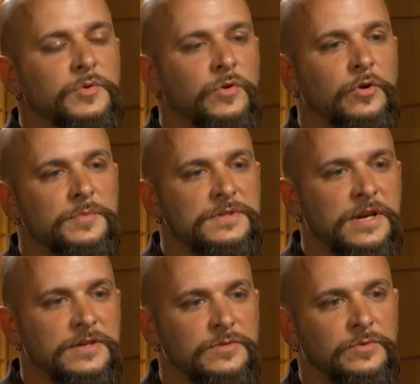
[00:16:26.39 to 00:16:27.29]
you were
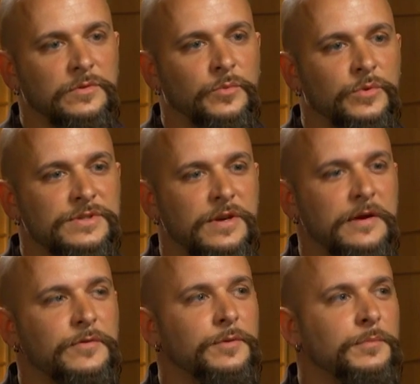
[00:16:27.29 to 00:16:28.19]
homosexual, was there
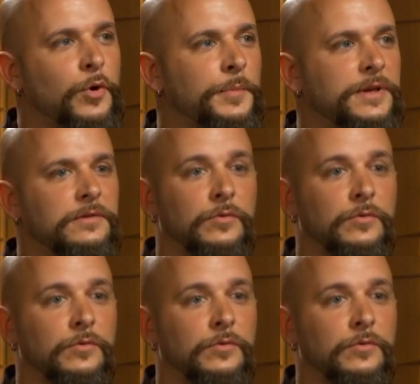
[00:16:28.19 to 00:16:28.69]
ever a moment